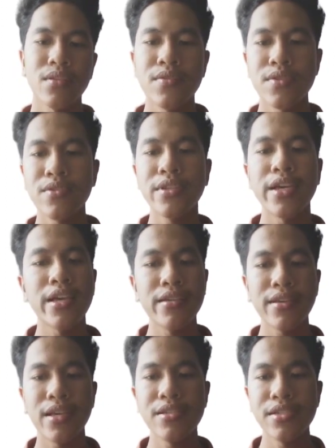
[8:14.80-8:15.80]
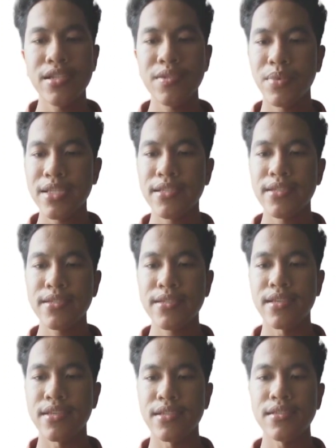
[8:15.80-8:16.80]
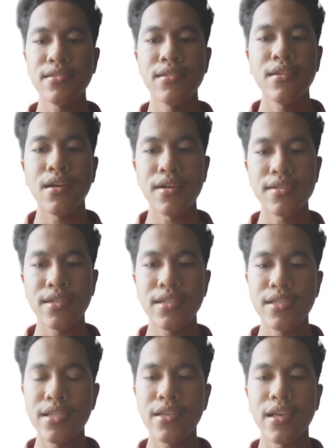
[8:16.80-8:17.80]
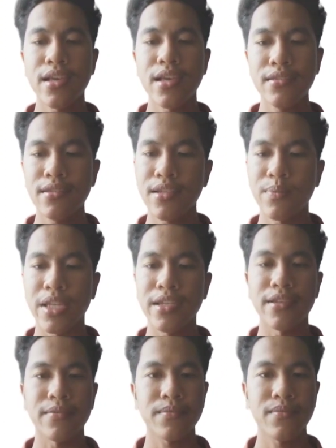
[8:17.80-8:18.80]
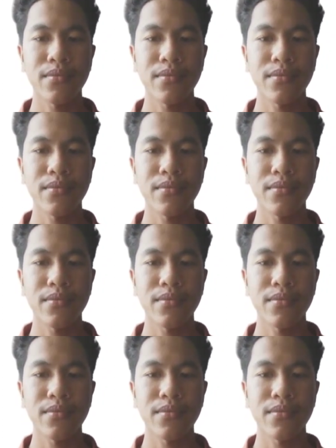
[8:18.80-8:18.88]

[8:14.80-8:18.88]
So the AirAsia's business decisions are strategic and interdependent.